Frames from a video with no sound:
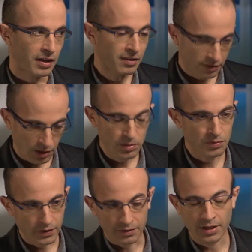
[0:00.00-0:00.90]
In terms
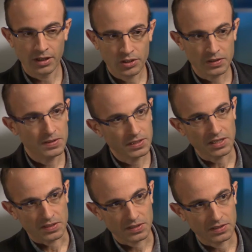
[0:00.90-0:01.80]
of intelligence,
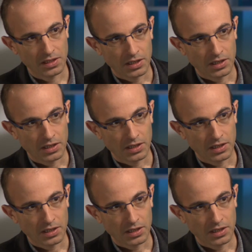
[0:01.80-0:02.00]
yes.